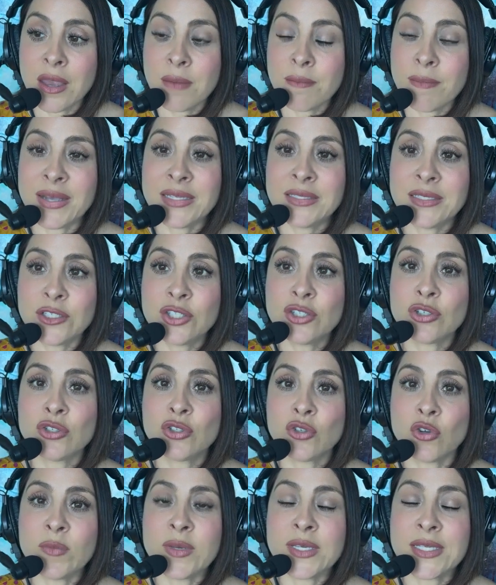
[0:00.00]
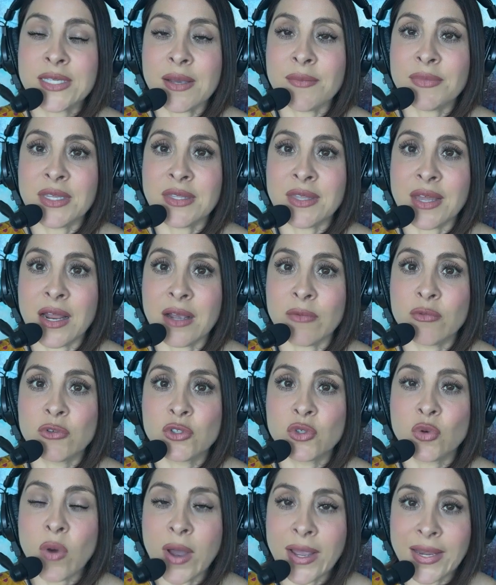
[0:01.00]
my sister told me something that I was
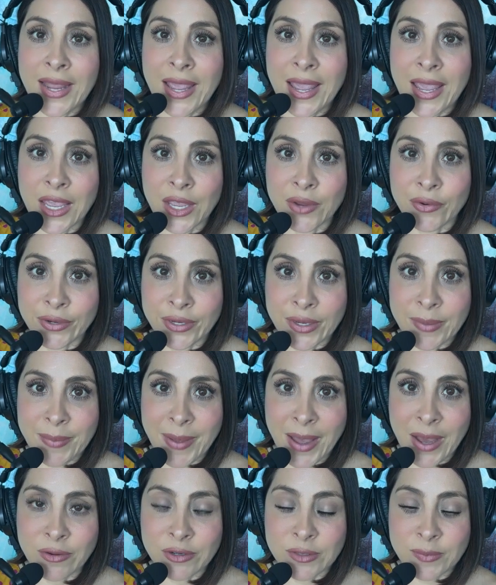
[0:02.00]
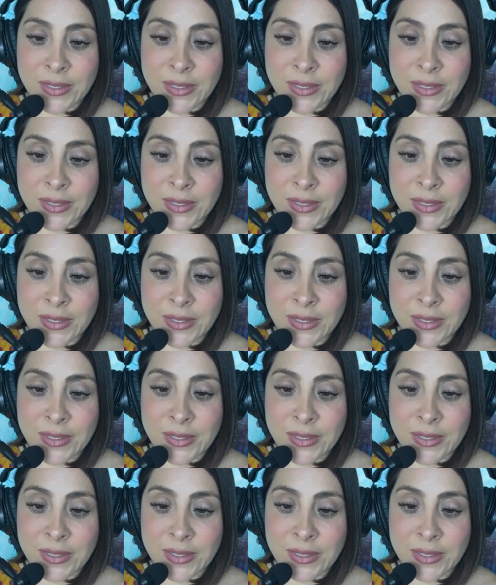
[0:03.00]
quite angry about,